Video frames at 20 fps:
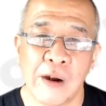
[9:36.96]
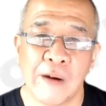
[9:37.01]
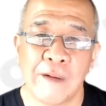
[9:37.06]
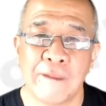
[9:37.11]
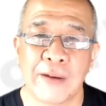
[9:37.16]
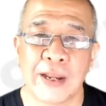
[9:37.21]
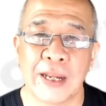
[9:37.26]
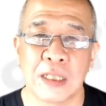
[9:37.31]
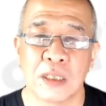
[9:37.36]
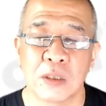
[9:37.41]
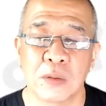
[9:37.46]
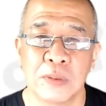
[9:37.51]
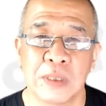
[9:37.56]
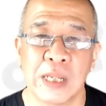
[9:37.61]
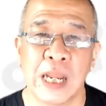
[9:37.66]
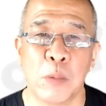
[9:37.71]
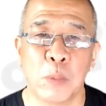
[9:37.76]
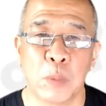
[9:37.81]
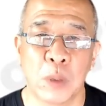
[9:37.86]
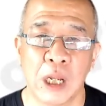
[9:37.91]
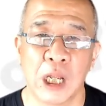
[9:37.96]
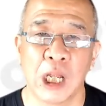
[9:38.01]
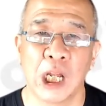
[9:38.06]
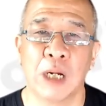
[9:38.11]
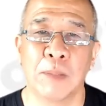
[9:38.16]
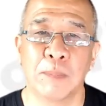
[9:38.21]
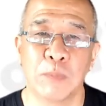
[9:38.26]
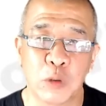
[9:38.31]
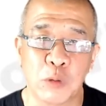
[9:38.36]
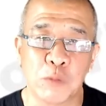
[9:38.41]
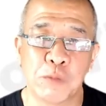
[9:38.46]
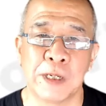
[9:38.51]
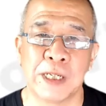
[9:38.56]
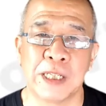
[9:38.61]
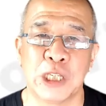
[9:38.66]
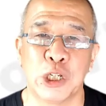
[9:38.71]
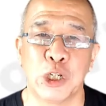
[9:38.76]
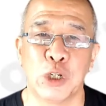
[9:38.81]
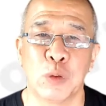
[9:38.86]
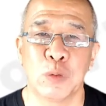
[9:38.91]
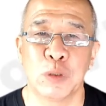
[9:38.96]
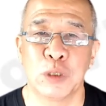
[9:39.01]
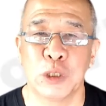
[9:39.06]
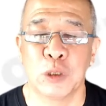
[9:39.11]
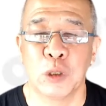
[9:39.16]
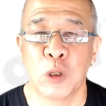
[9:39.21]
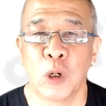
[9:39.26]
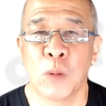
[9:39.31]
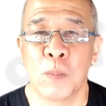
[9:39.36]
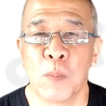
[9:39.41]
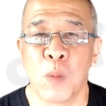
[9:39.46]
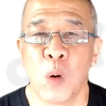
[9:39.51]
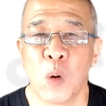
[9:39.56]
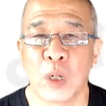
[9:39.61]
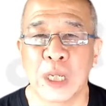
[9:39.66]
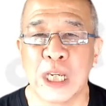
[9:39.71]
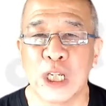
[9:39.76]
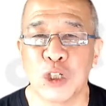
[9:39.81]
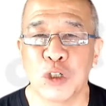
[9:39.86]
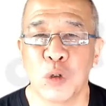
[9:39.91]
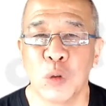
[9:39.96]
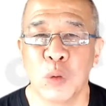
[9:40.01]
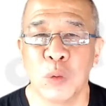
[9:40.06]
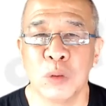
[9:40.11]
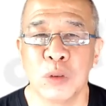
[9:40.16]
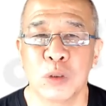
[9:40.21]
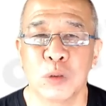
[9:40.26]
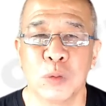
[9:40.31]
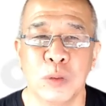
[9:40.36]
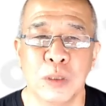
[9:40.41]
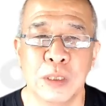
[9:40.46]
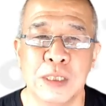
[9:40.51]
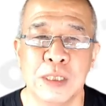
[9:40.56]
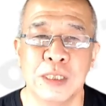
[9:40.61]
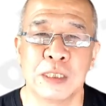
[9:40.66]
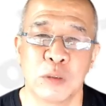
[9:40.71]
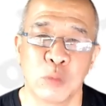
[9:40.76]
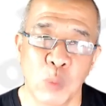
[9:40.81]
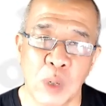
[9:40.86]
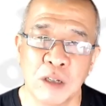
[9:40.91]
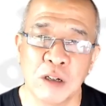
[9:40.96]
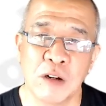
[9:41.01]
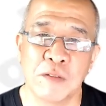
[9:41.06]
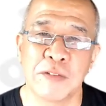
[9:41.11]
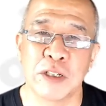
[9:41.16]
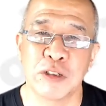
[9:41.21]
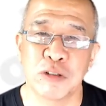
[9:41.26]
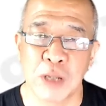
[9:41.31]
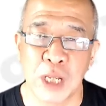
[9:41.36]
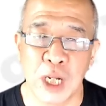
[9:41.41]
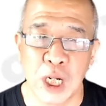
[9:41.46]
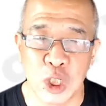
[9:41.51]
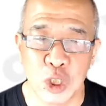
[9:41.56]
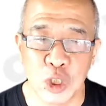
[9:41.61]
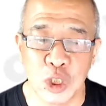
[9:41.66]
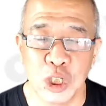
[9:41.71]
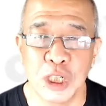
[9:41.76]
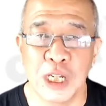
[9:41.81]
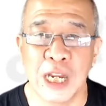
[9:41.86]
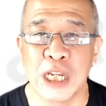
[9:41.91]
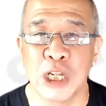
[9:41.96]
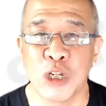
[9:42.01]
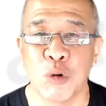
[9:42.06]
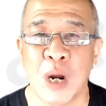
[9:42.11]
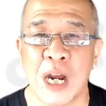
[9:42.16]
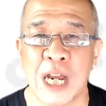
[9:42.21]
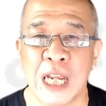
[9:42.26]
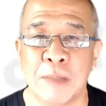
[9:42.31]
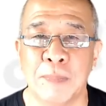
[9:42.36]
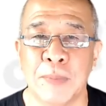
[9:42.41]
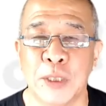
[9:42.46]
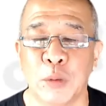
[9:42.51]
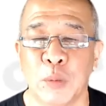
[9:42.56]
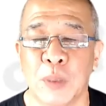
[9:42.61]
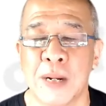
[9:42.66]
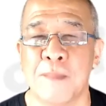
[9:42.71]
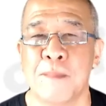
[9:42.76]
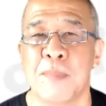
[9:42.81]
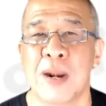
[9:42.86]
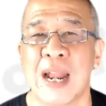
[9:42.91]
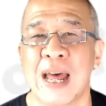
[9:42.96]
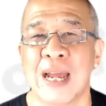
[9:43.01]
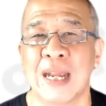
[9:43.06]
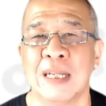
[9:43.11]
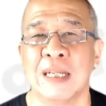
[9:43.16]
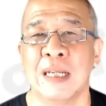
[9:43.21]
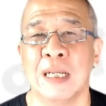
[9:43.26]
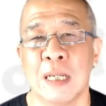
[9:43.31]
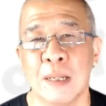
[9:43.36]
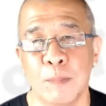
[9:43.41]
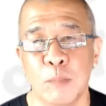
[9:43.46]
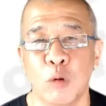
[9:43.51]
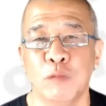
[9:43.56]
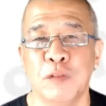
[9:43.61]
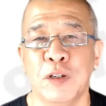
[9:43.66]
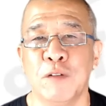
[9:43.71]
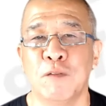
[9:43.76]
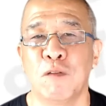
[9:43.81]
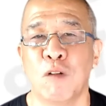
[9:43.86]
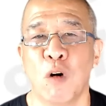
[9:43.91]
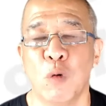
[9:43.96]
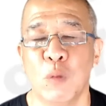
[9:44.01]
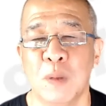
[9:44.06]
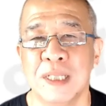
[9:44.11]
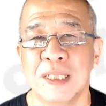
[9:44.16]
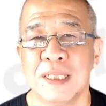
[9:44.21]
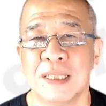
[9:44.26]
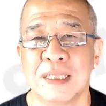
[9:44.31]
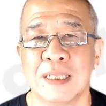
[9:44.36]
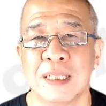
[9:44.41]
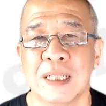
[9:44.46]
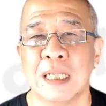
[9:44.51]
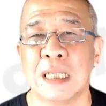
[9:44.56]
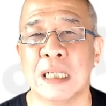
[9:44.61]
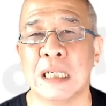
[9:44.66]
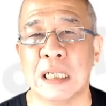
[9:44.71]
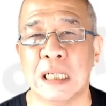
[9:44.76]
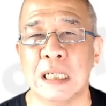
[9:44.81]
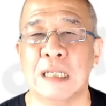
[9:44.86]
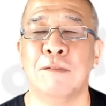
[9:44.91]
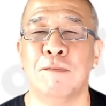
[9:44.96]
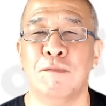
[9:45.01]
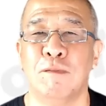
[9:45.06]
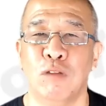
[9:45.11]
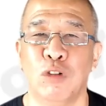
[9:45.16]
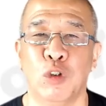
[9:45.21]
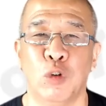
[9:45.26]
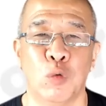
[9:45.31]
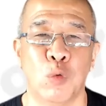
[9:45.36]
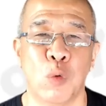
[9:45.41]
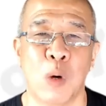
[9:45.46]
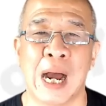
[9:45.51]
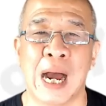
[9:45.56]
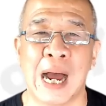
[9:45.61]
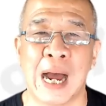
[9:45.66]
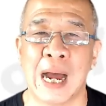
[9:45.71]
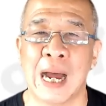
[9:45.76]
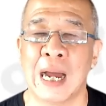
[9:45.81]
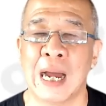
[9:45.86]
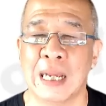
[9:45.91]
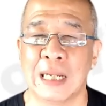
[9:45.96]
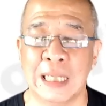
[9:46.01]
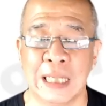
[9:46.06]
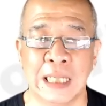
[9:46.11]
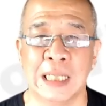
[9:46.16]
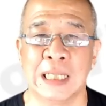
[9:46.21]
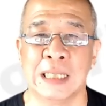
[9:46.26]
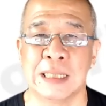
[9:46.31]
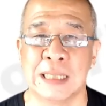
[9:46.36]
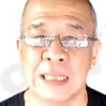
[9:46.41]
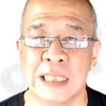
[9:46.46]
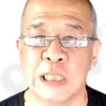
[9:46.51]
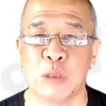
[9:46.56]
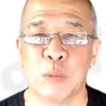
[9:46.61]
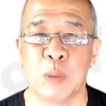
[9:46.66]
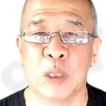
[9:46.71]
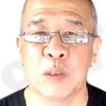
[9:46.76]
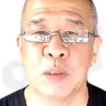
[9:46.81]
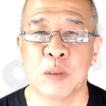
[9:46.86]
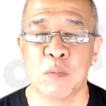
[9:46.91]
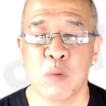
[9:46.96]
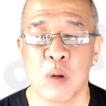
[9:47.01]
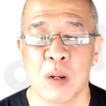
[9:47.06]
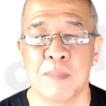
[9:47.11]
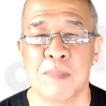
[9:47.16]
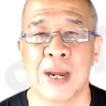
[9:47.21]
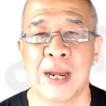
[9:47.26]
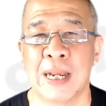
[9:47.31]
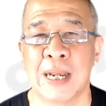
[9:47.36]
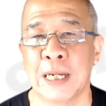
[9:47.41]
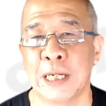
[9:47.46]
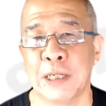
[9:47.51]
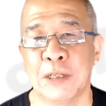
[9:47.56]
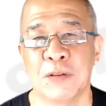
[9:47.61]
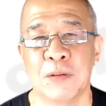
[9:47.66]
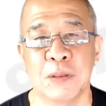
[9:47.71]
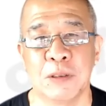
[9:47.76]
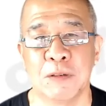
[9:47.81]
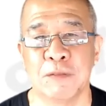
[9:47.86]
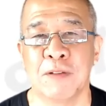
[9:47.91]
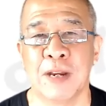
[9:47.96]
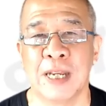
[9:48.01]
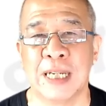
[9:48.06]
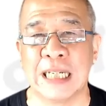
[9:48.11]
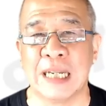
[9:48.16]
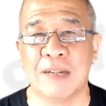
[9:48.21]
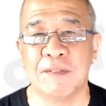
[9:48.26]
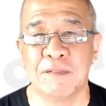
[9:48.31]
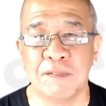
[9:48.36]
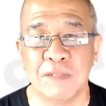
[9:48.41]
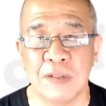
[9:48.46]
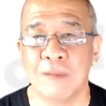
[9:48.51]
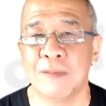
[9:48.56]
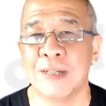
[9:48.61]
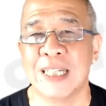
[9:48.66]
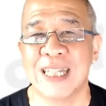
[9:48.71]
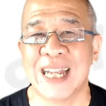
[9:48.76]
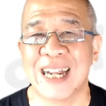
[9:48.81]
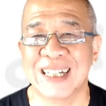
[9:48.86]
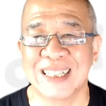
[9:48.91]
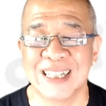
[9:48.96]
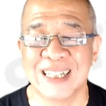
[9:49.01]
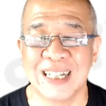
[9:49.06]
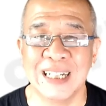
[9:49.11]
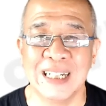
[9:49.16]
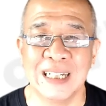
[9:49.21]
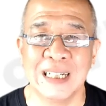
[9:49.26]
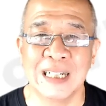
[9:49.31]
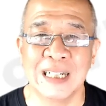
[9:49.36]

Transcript: right? So that will help to reduce your mortgage loan. So this is one of the strategy that you are able to apply moving forwards. If you are in a situation whereby, you find it very taxing